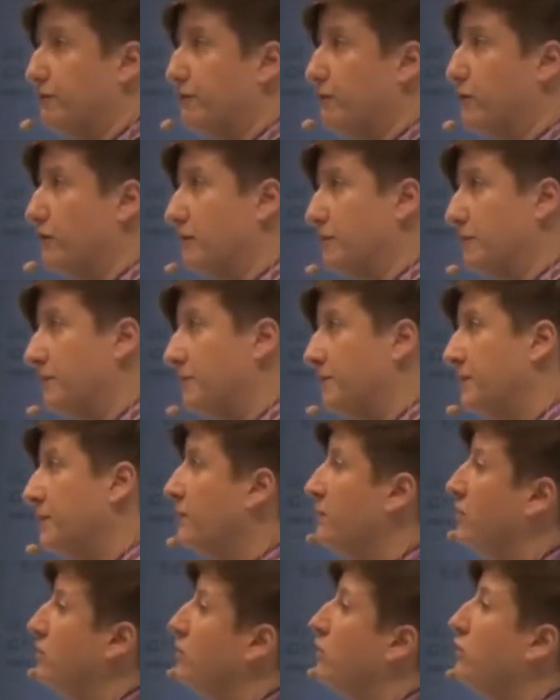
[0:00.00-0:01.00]
form.
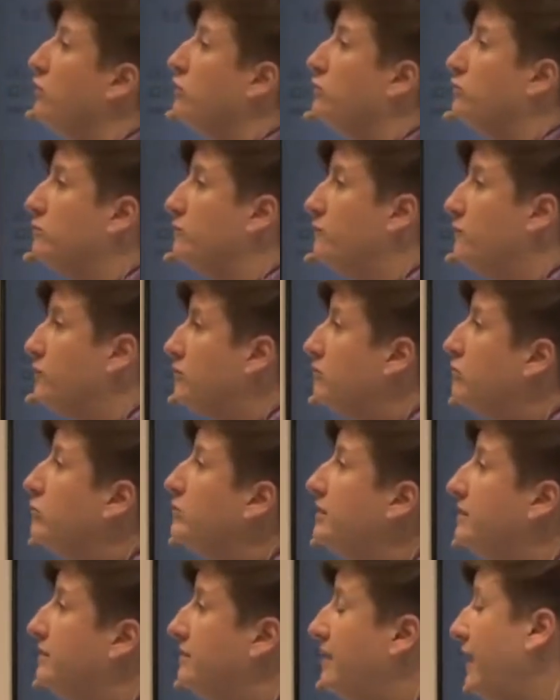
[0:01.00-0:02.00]
So if you're
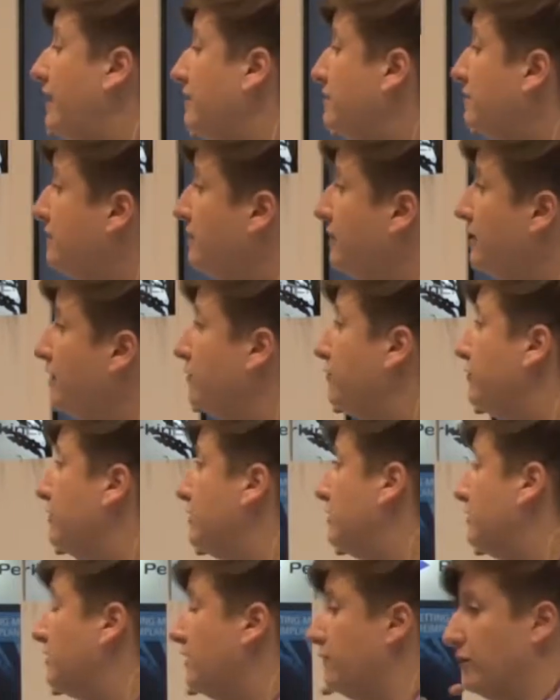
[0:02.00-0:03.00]
only testing for
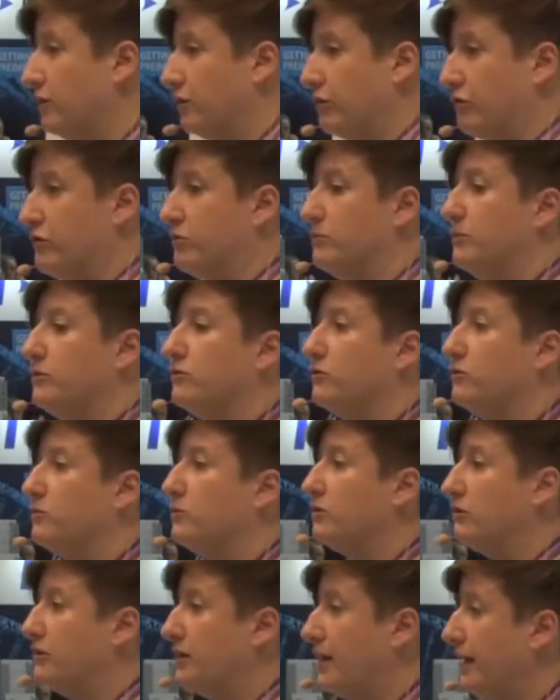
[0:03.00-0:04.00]
7
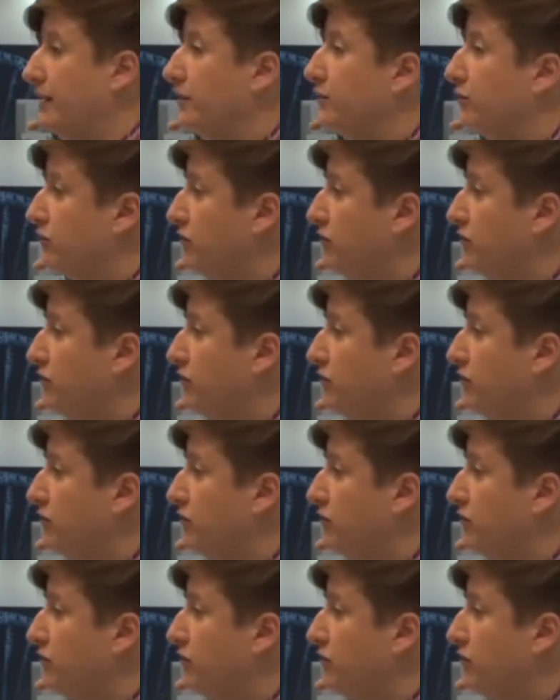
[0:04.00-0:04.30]
chromosomes or 9